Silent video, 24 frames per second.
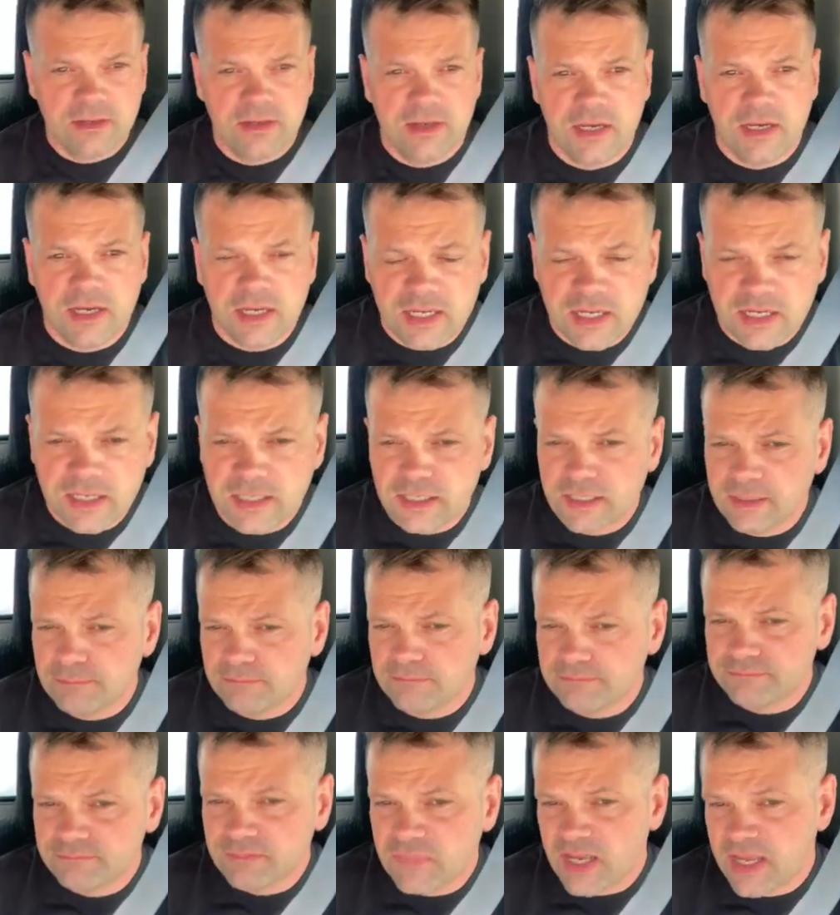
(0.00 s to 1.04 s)

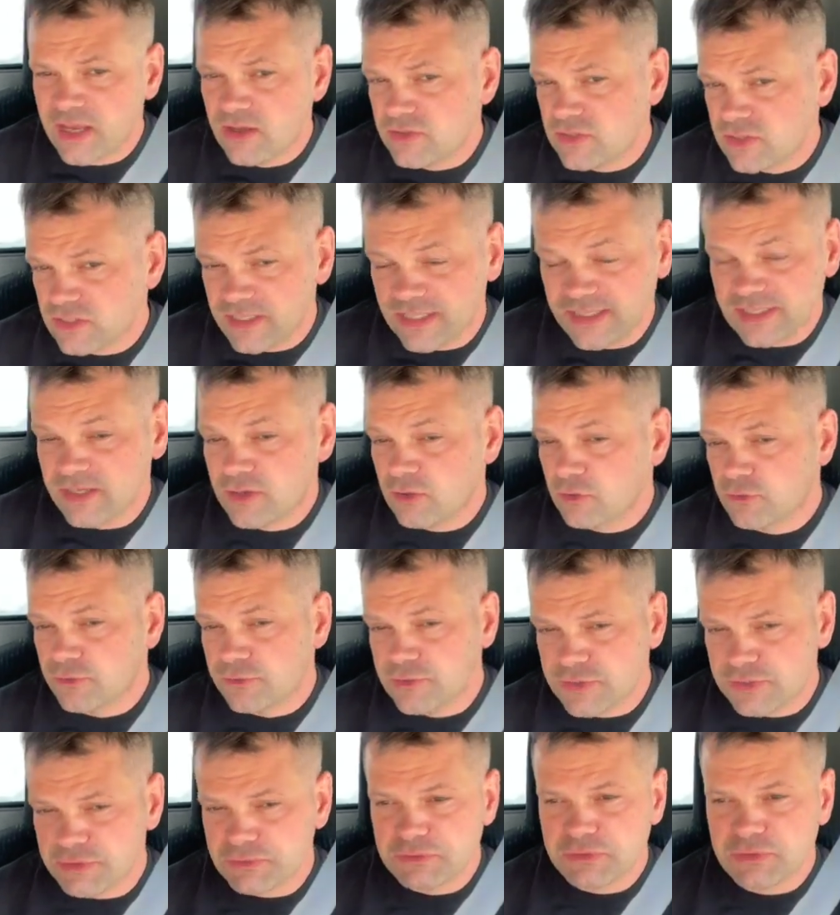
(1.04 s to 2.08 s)
I also like the older
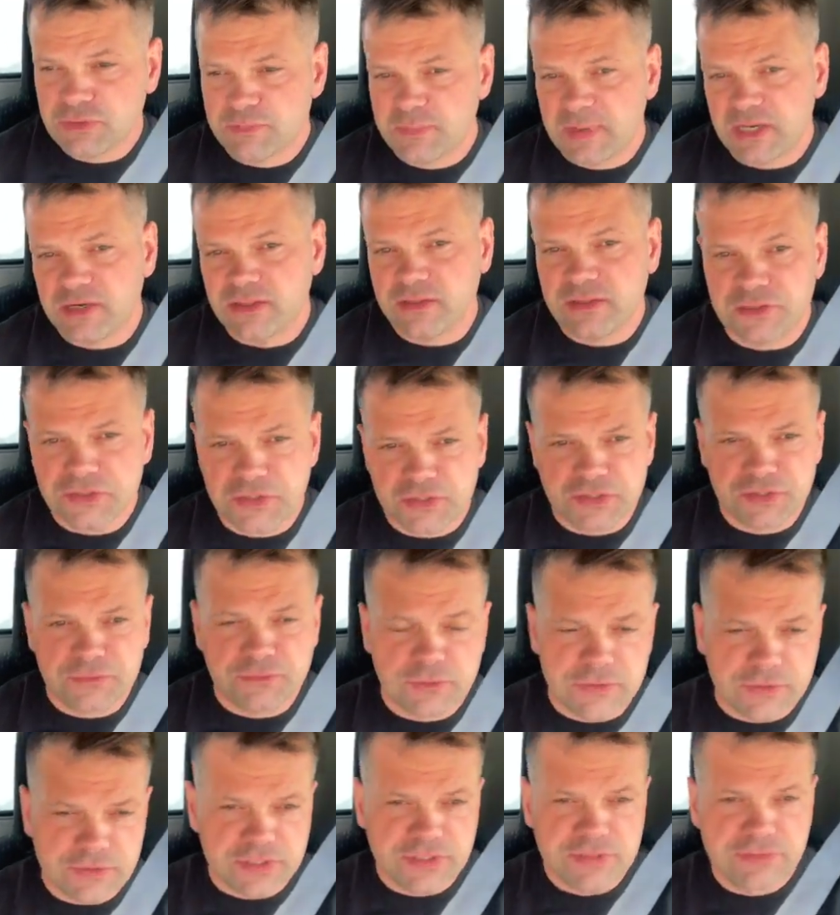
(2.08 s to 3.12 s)
Isuzus better than the
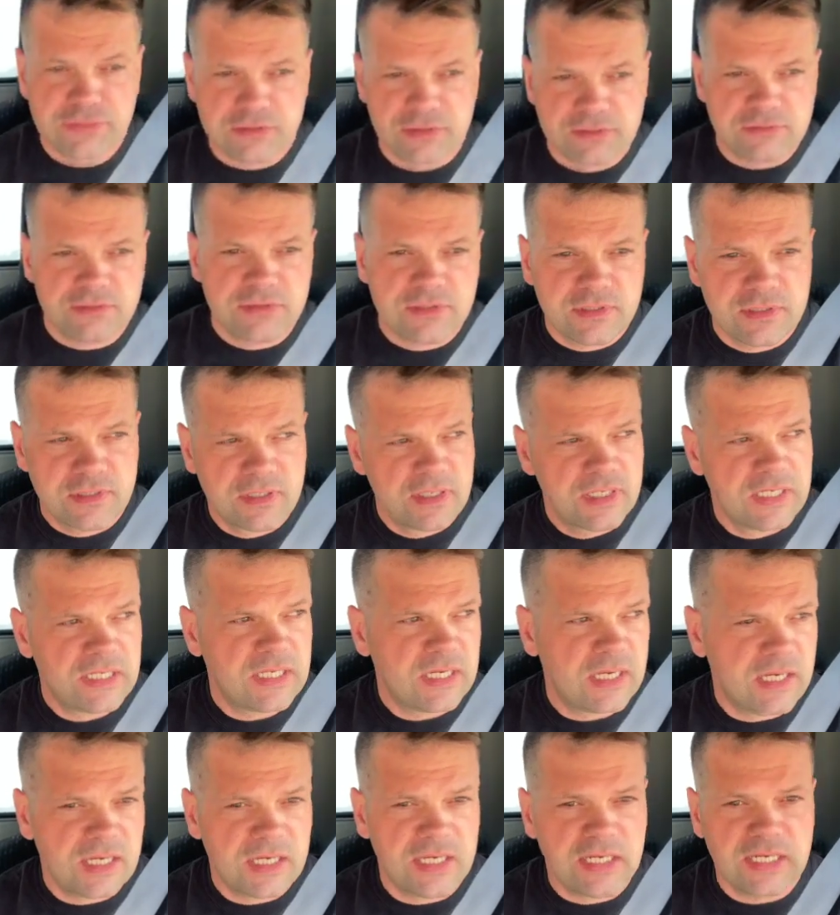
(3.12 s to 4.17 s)
newer Isuzus.
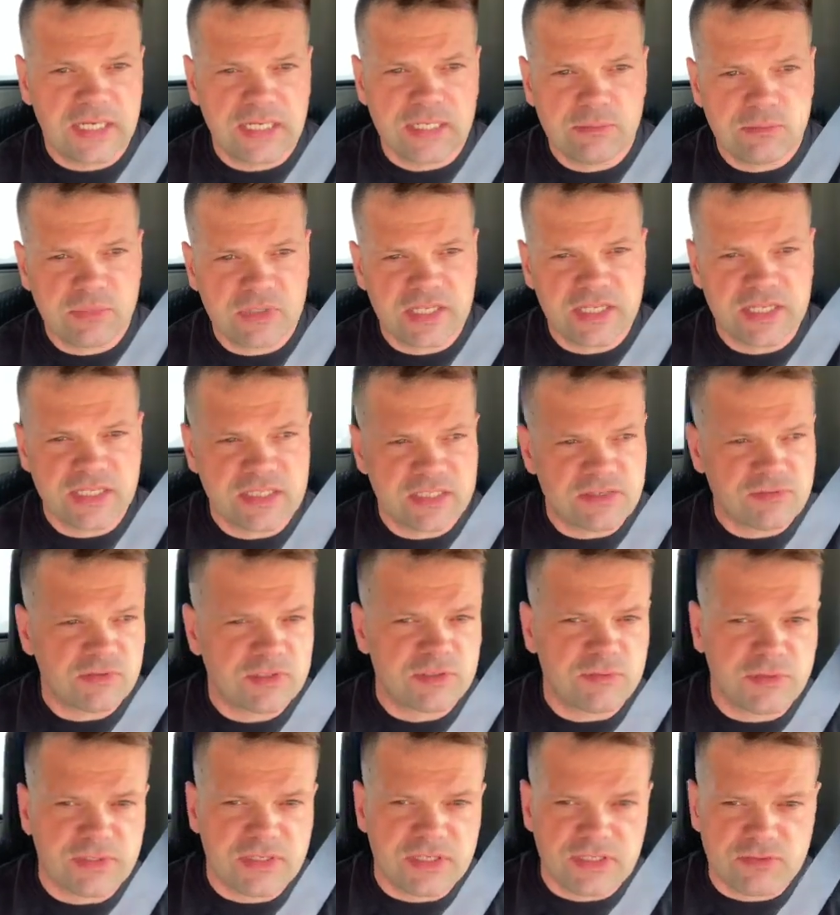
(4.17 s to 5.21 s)
But that's not
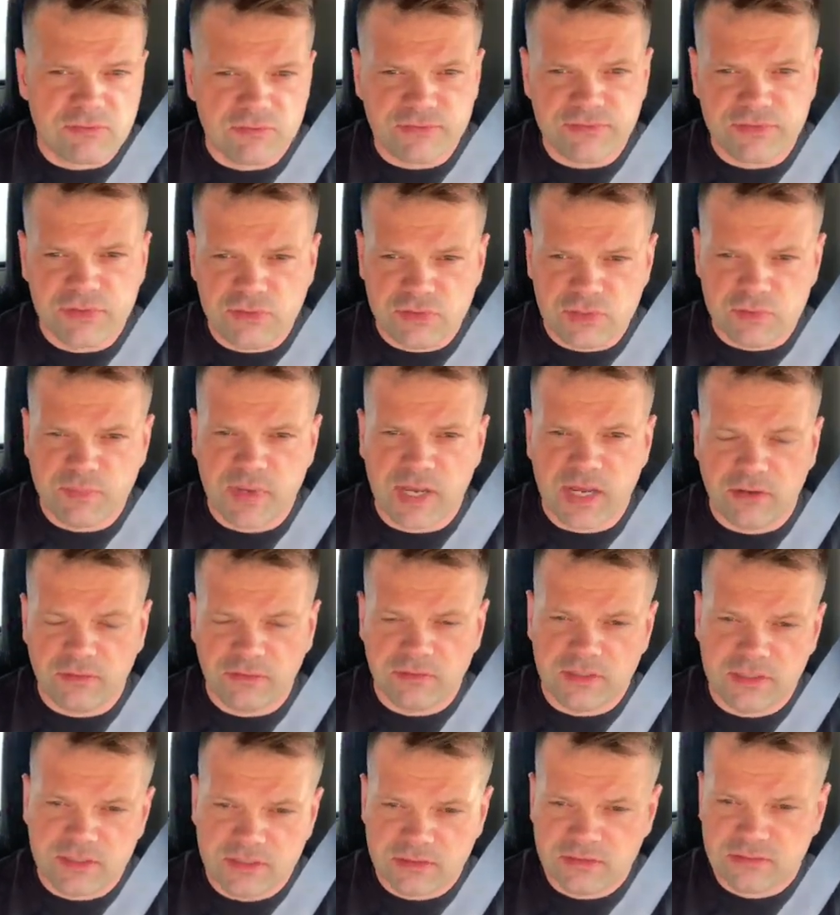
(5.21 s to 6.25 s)
really what this review is about.
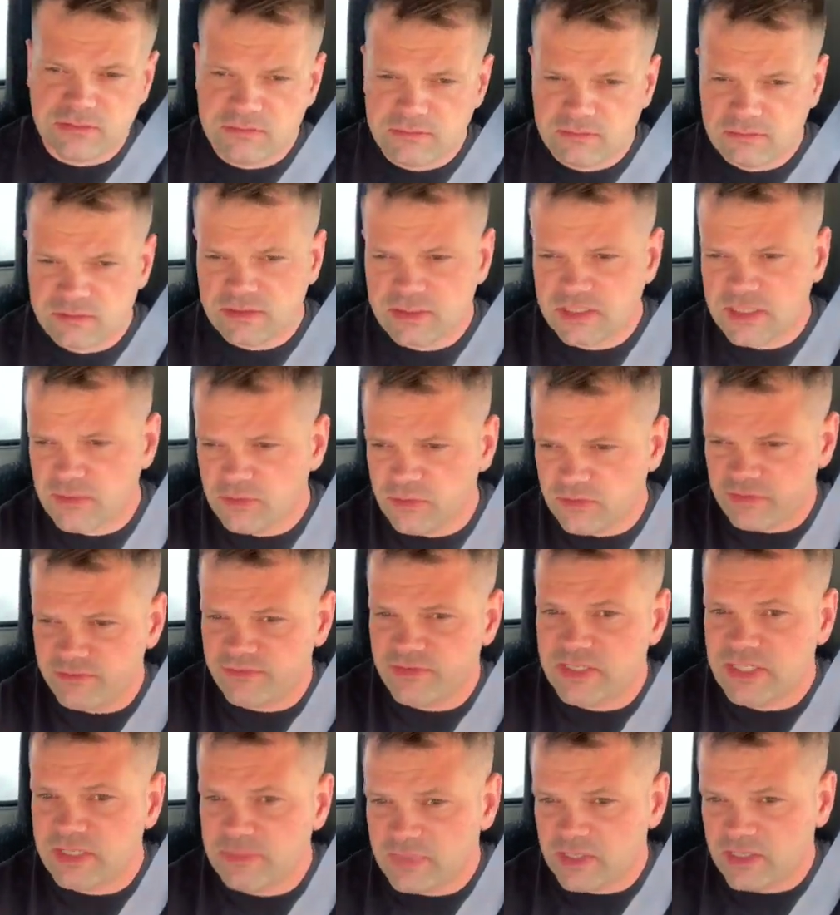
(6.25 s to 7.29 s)
Some of the
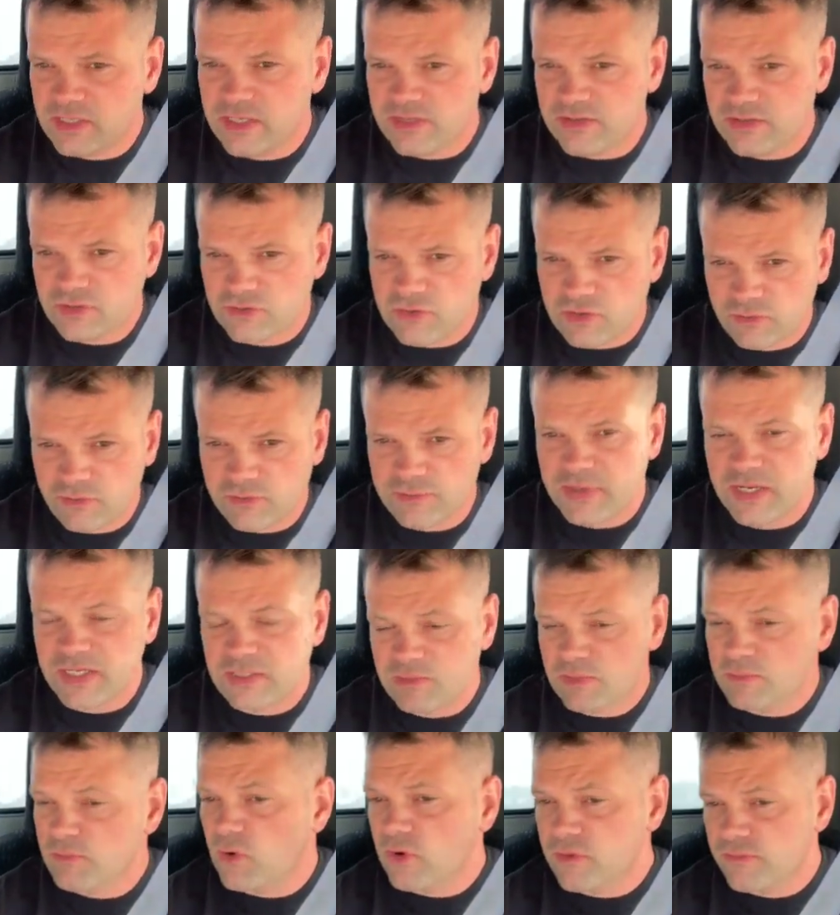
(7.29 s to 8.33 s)
visibility in this truck reminds
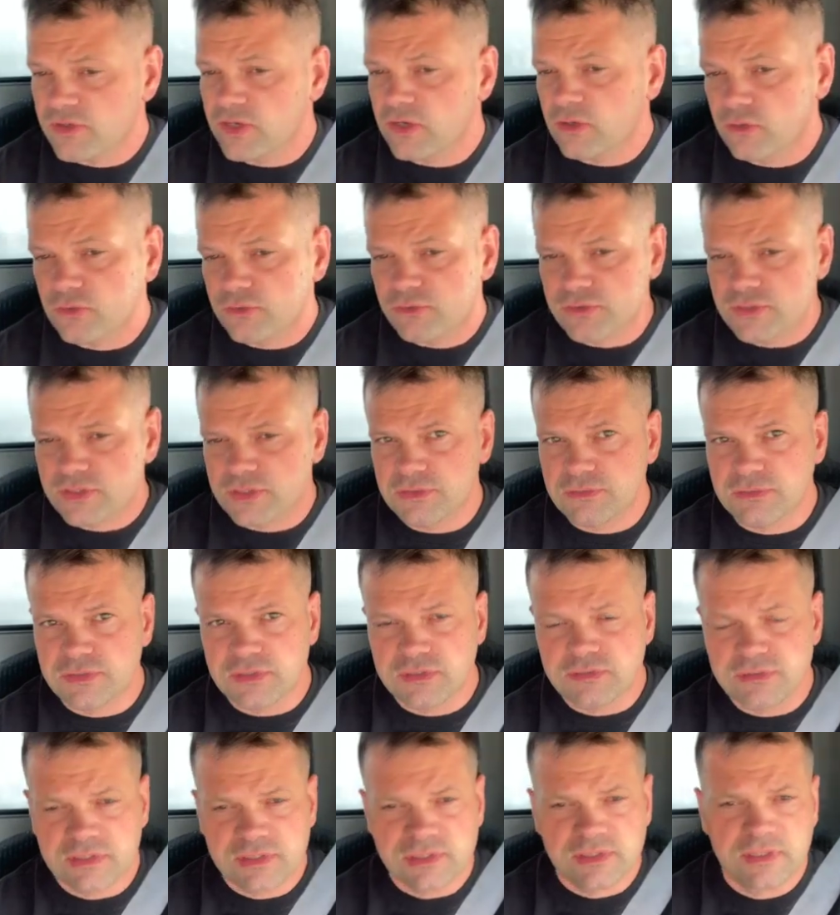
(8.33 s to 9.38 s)
me more of the older
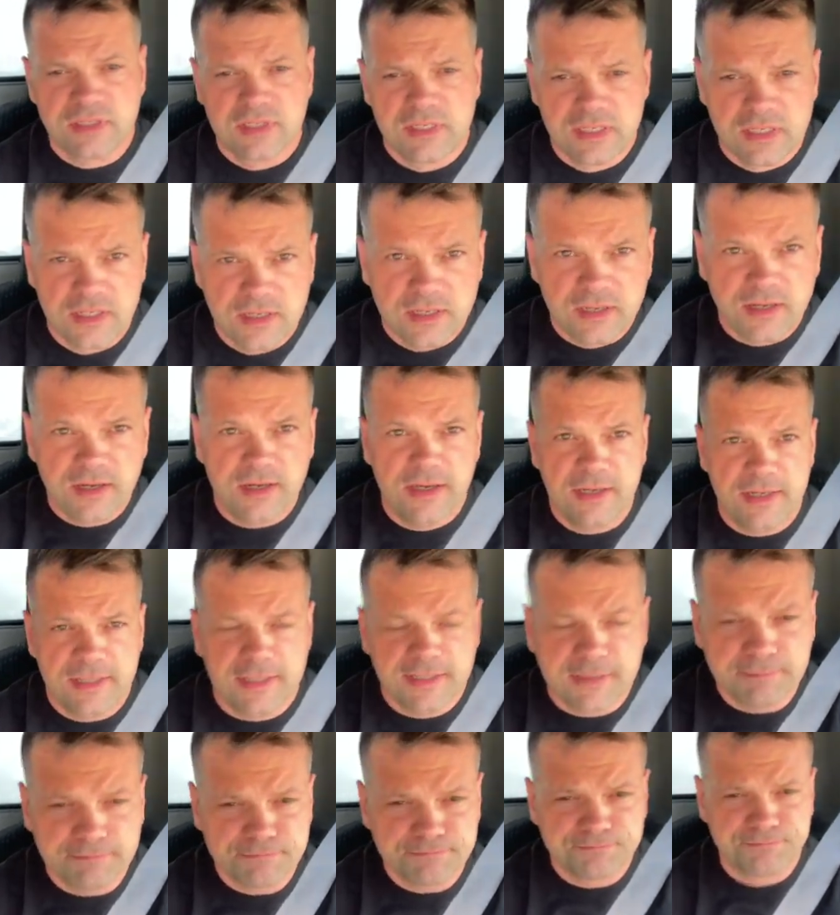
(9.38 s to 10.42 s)
Isuzus.
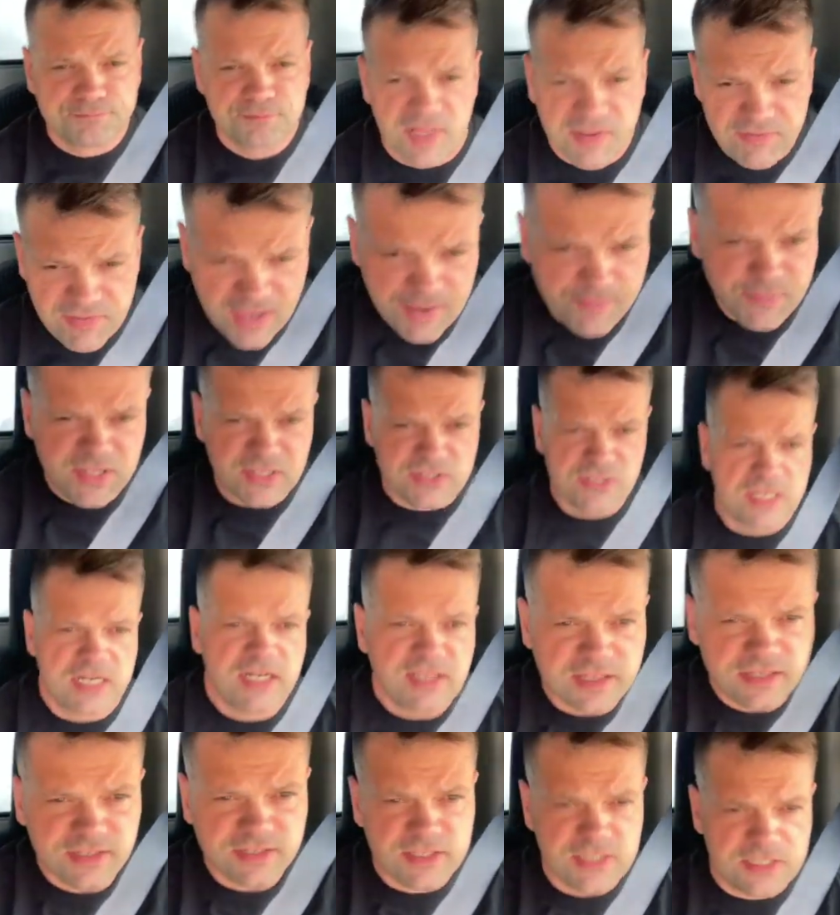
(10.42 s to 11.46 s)
If that means
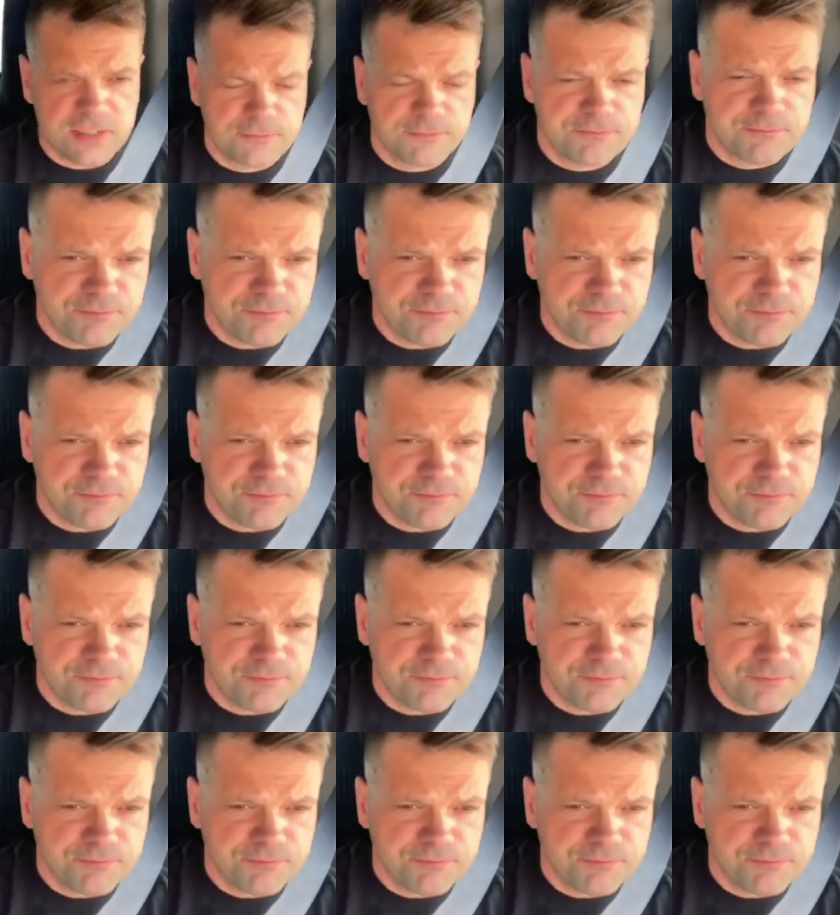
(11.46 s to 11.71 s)
anything to you.